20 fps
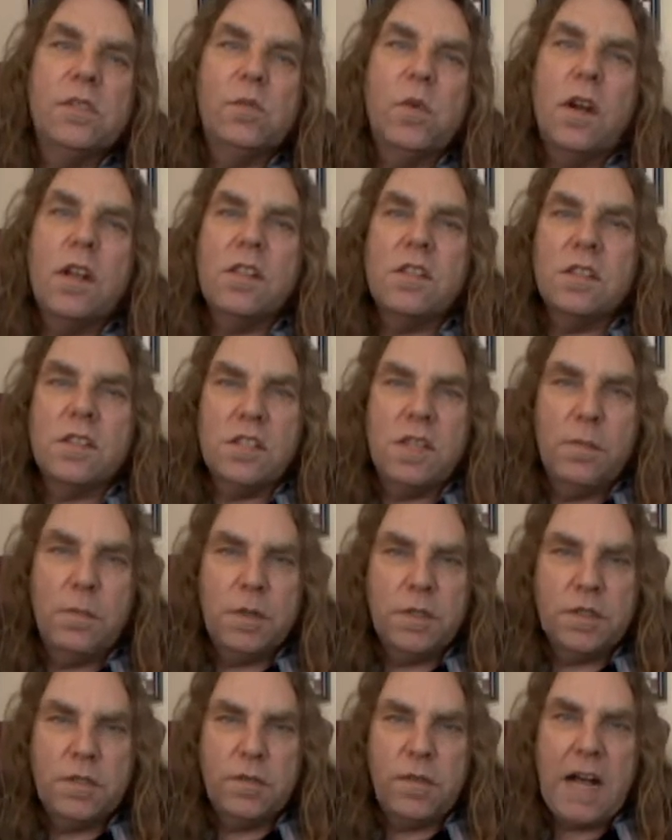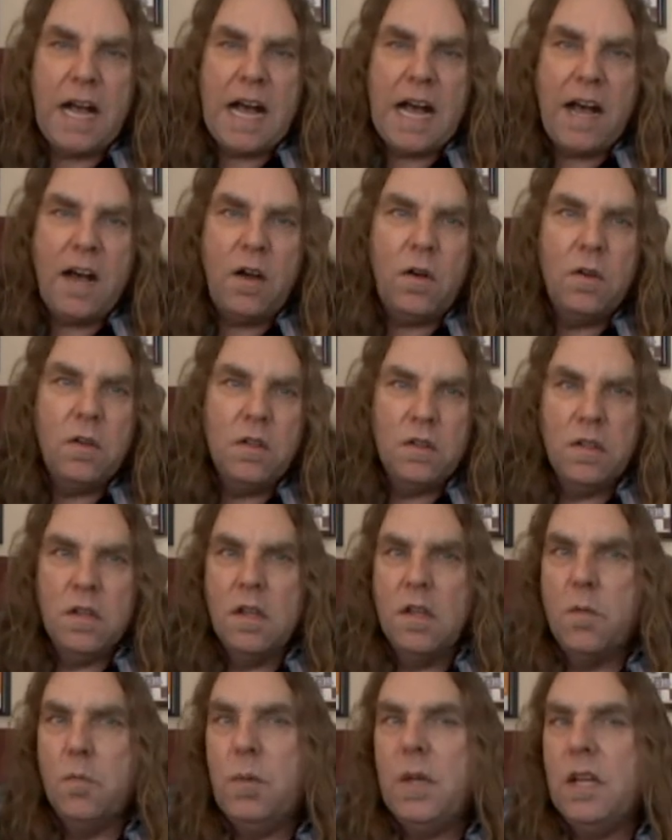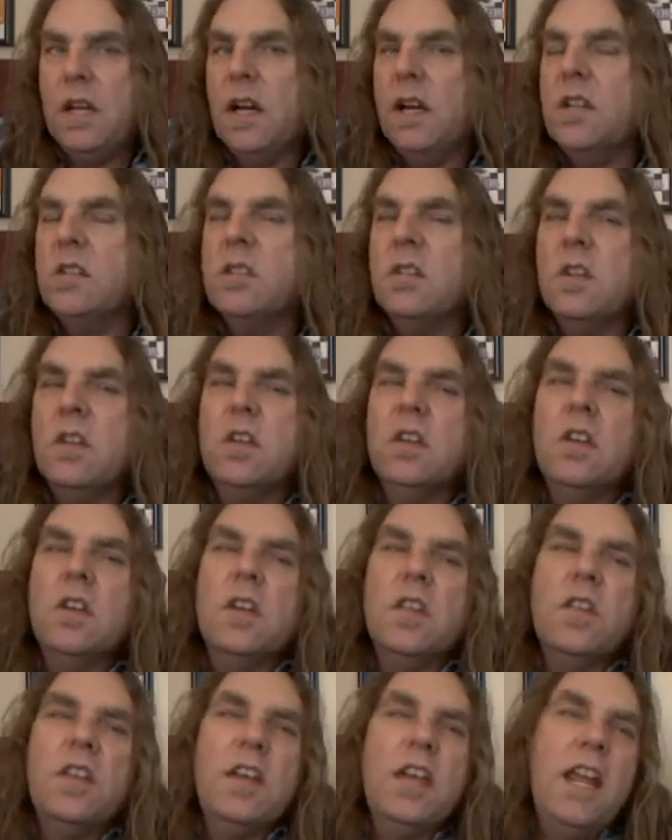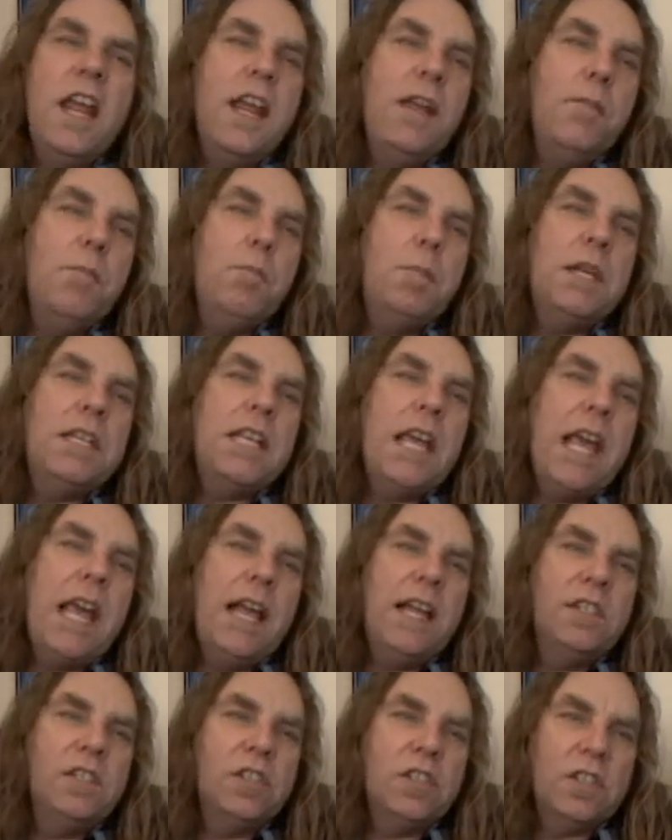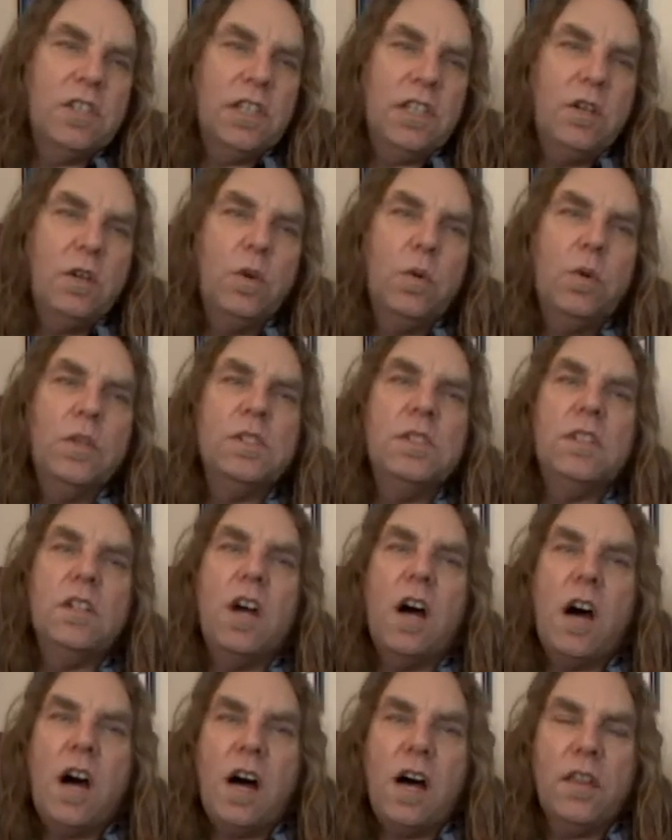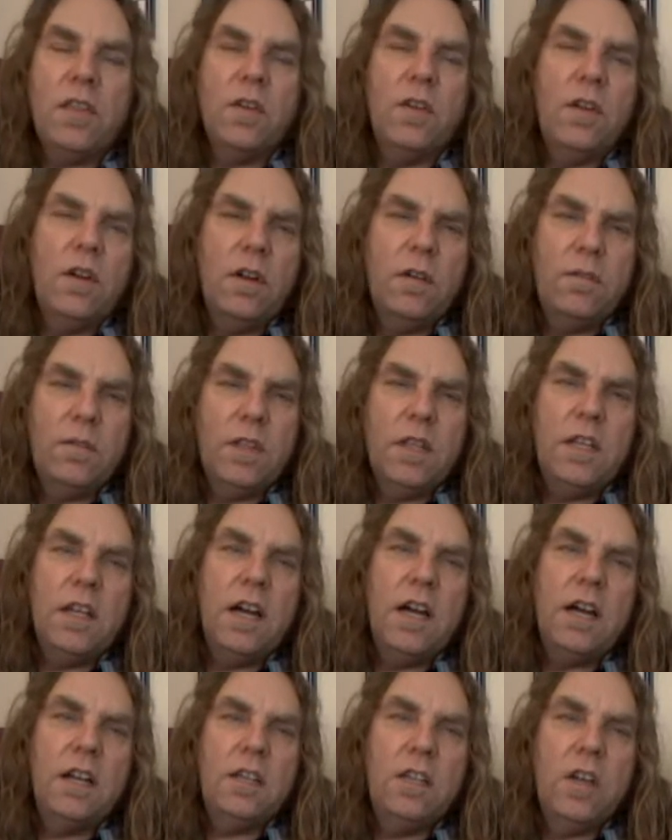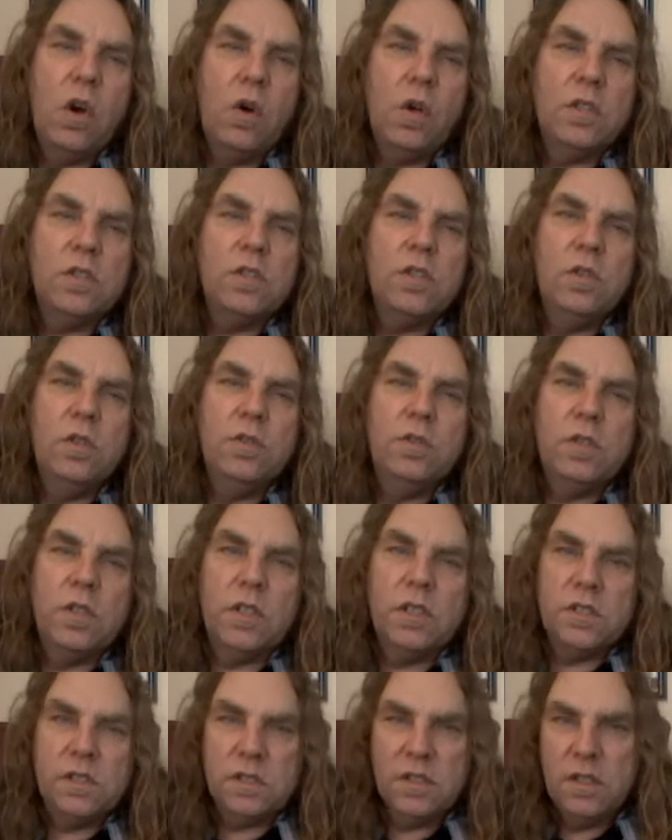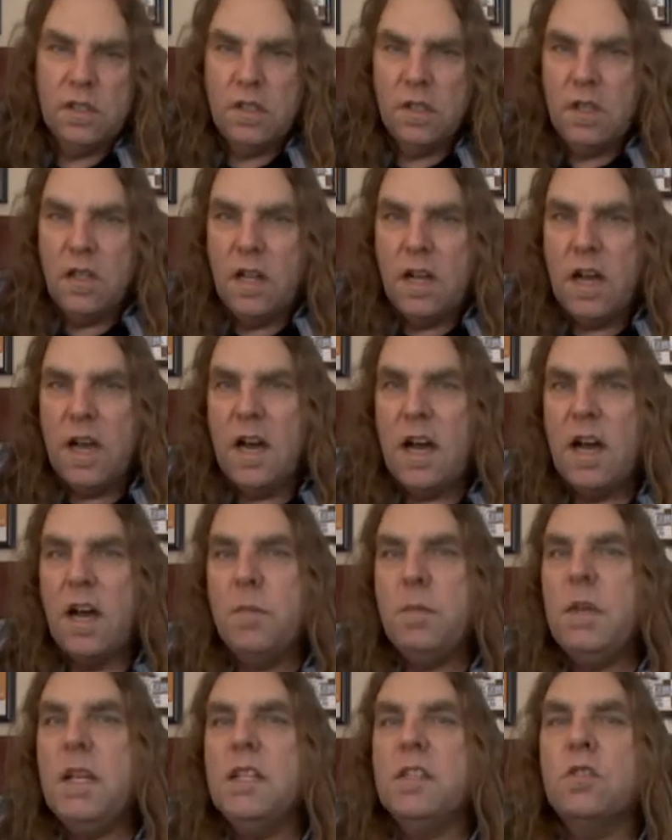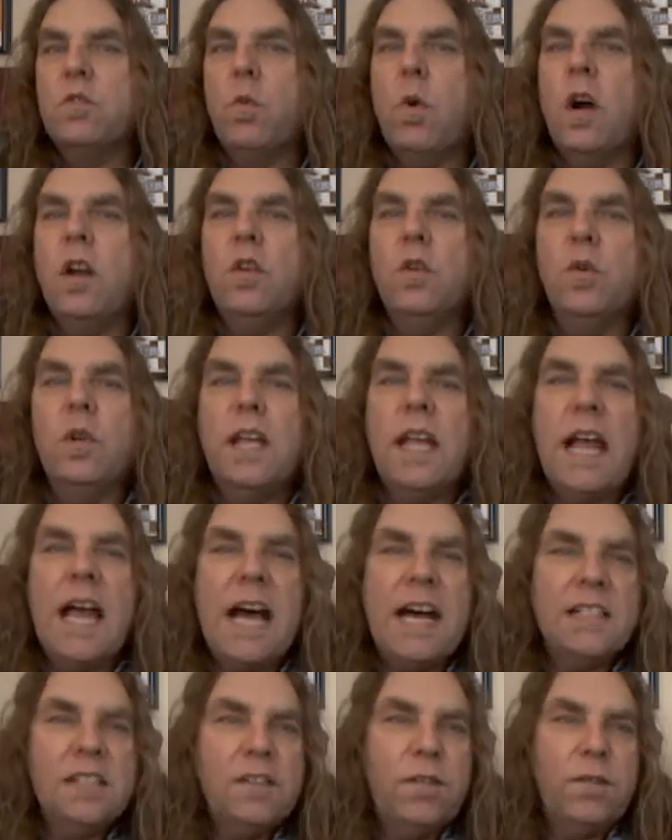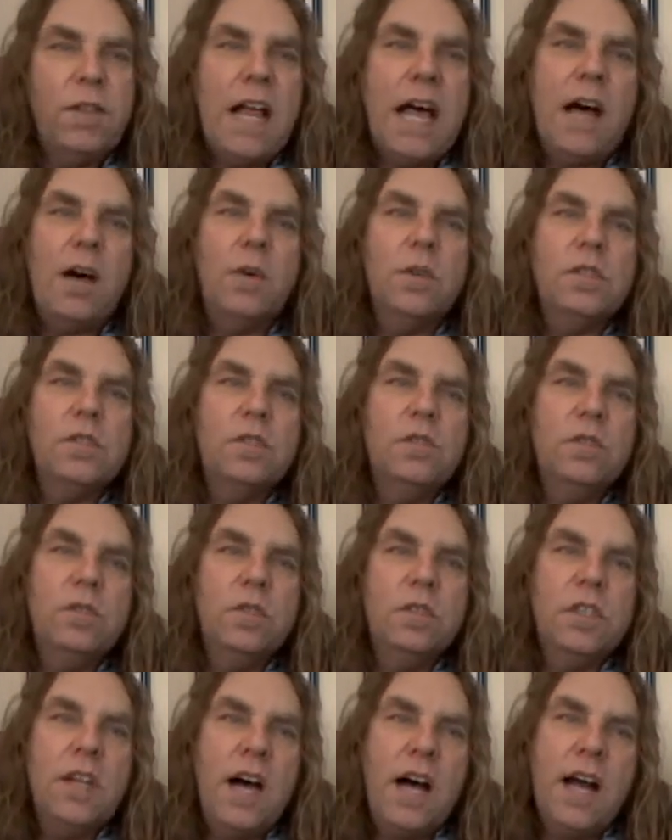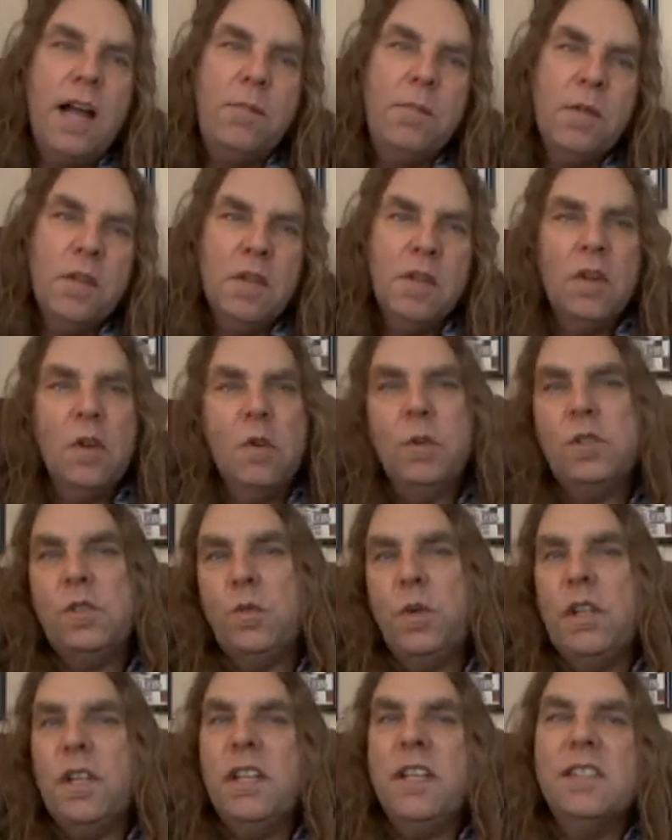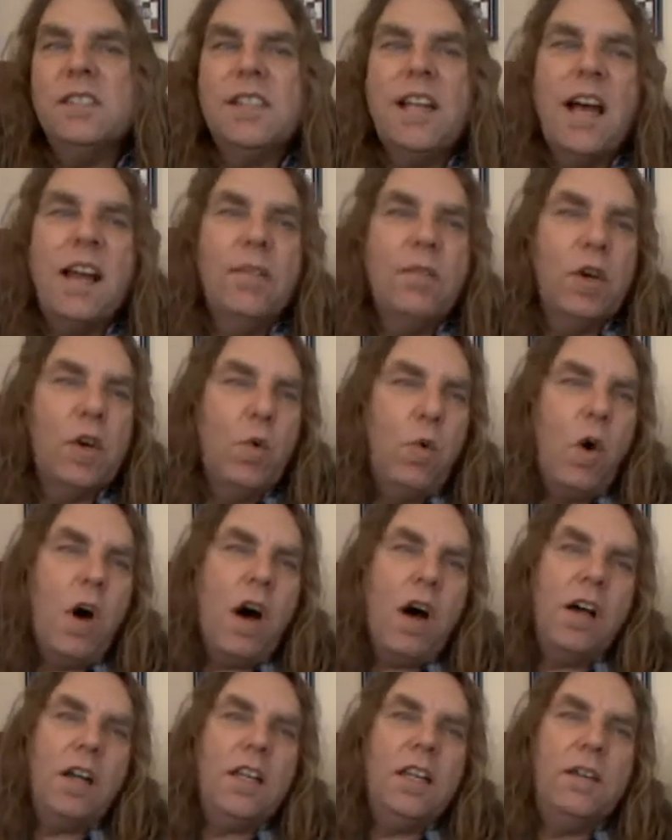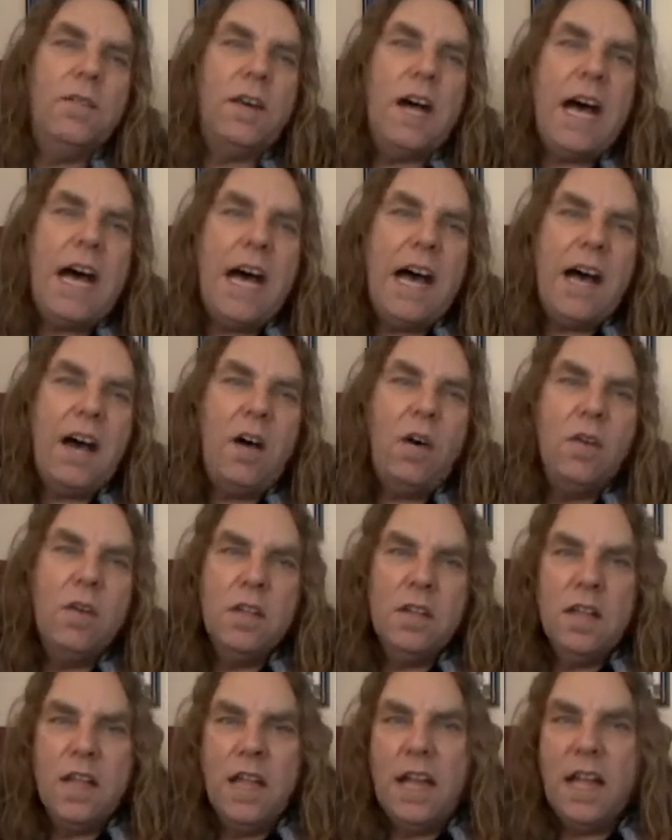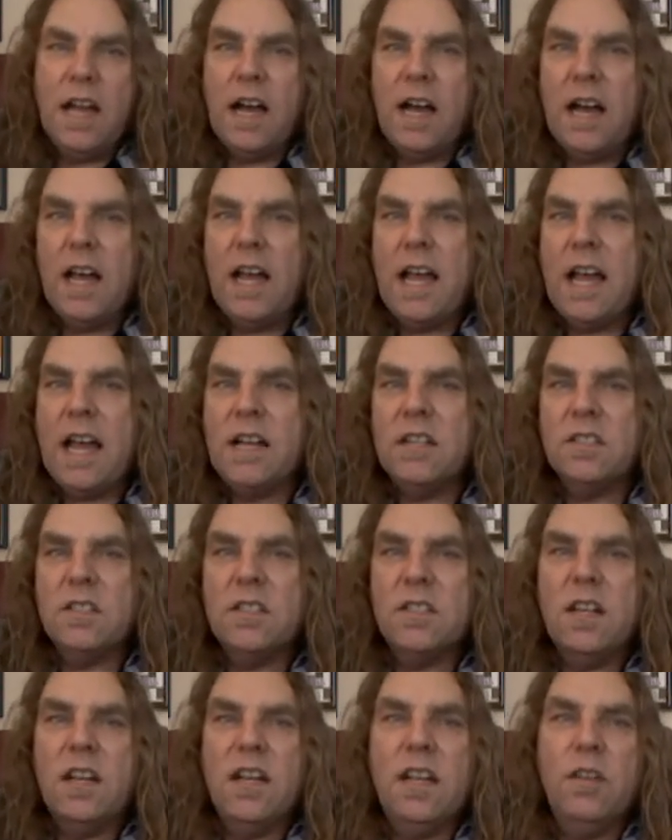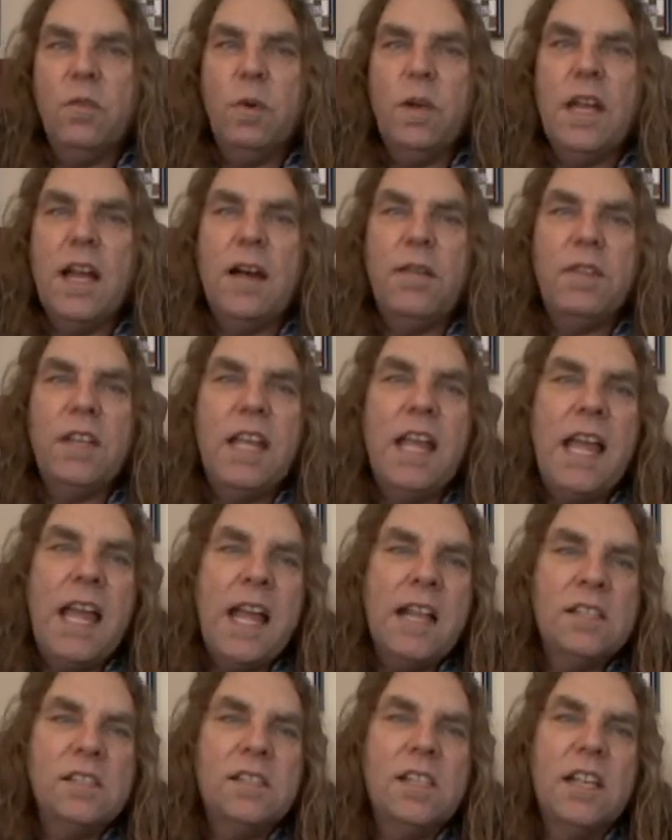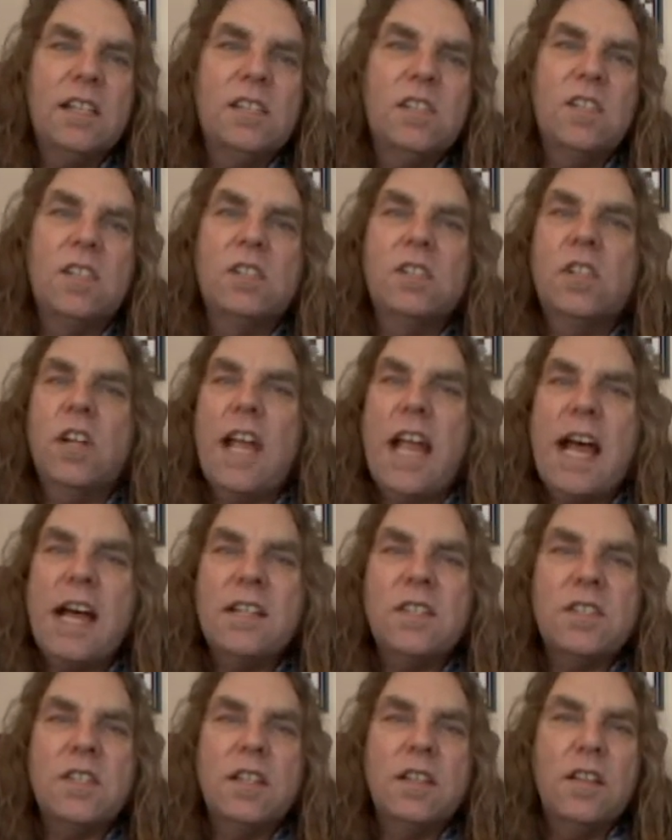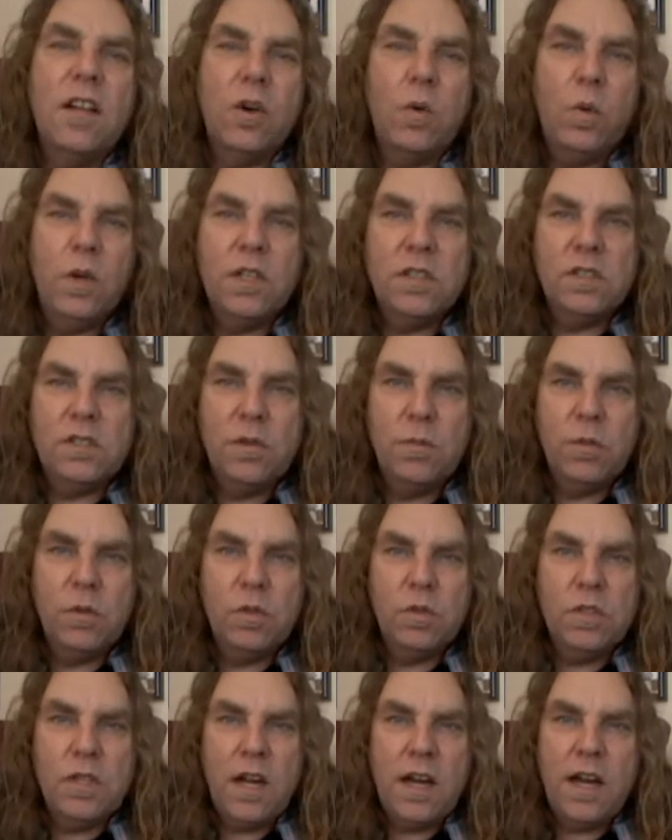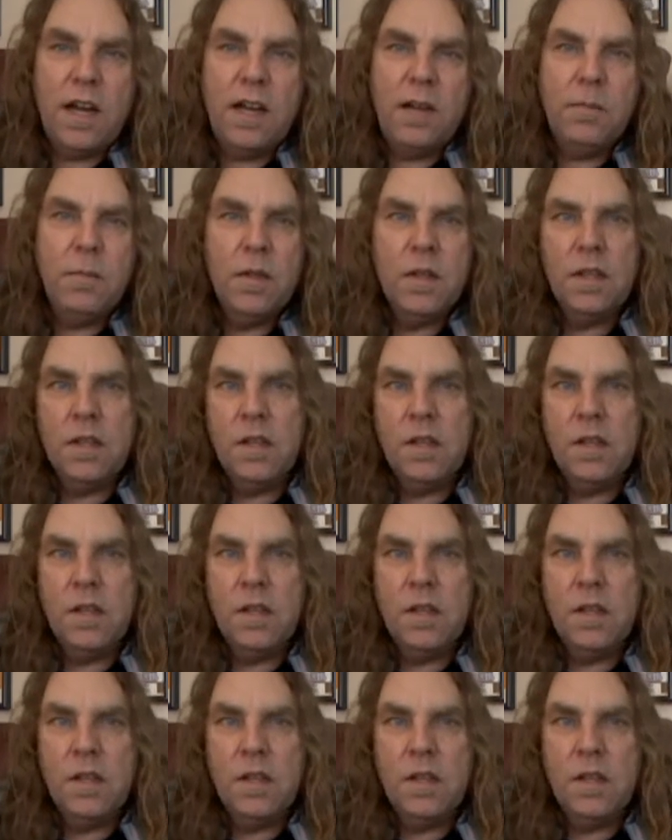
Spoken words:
is one of the symbols of Ahau, because the name Patanjali, who was the author of the Yoga Sutras, means one who casts flowers through time, which really is kind of a quality of Ahau, as we have the ancestors casting their wisdom through time.